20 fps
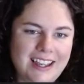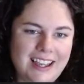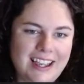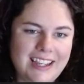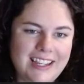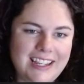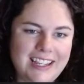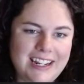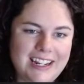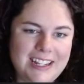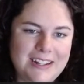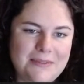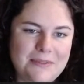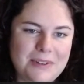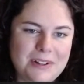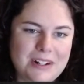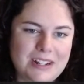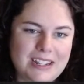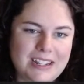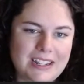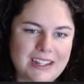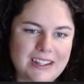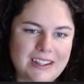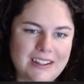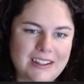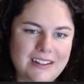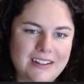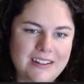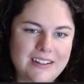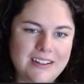I get in what I
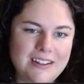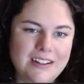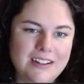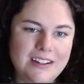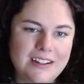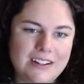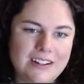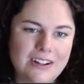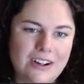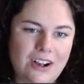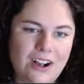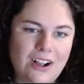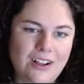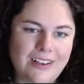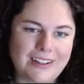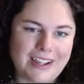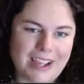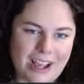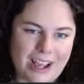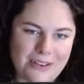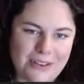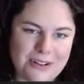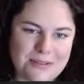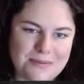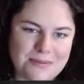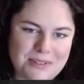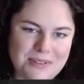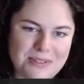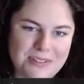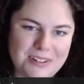call a color
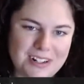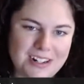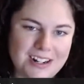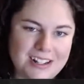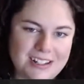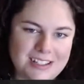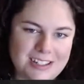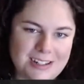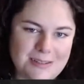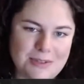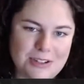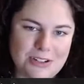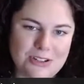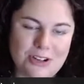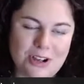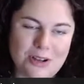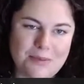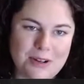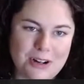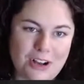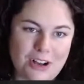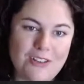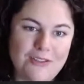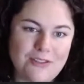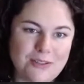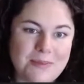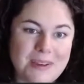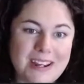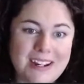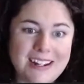mood, and it seems to show up in all of
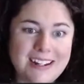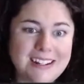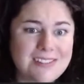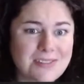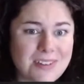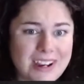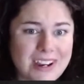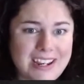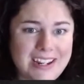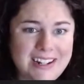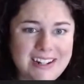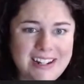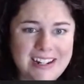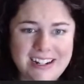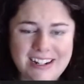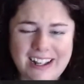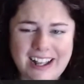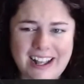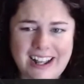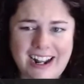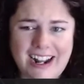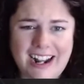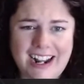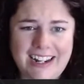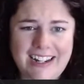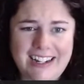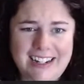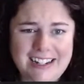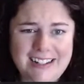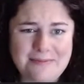your paintings, right? And
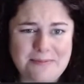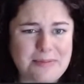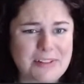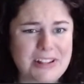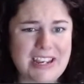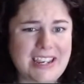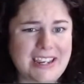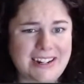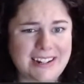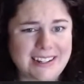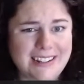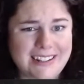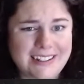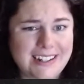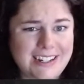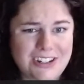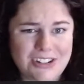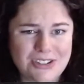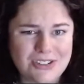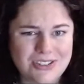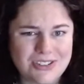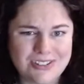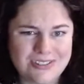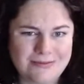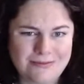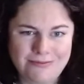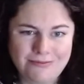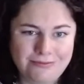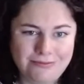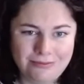I didn't plan it, it just
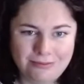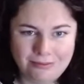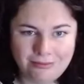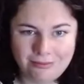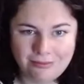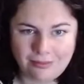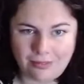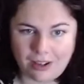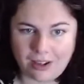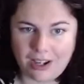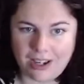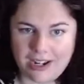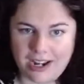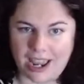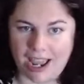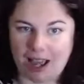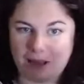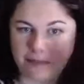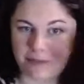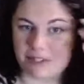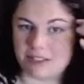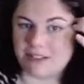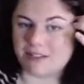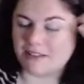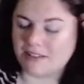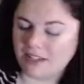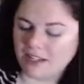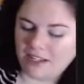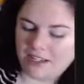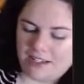kind of
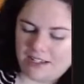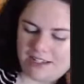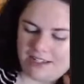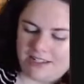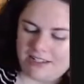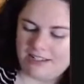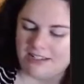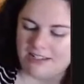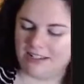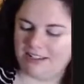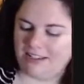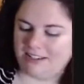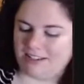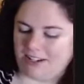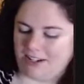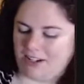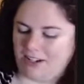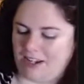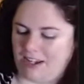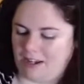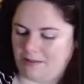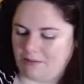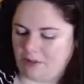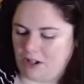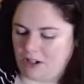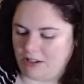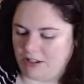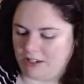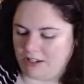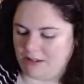happens. So yeah, I'm
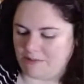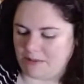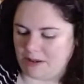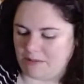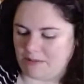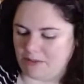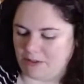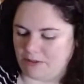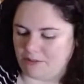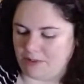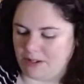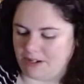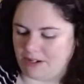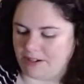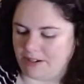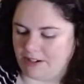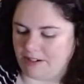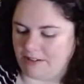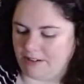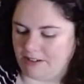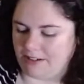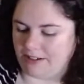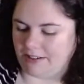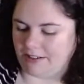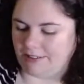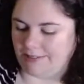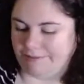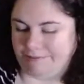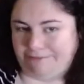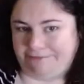calling it my blue period right
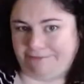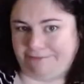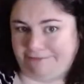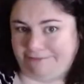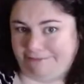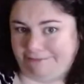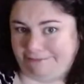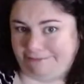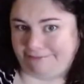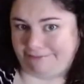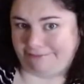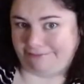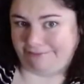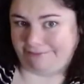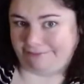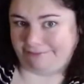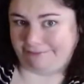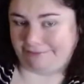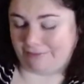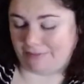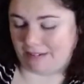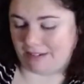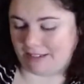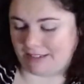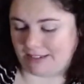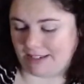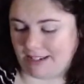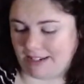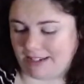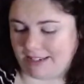now.
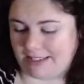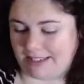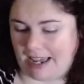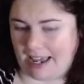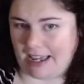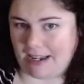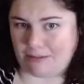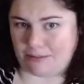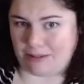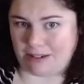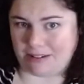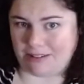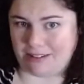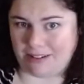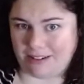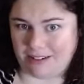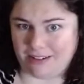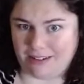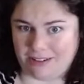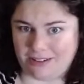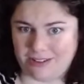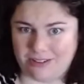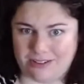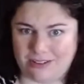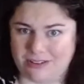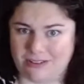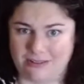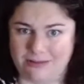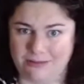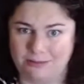It's not a sad period, it's
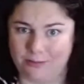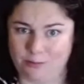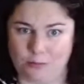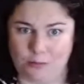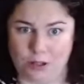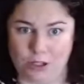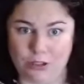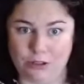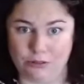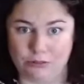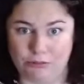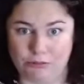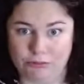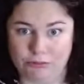just blue.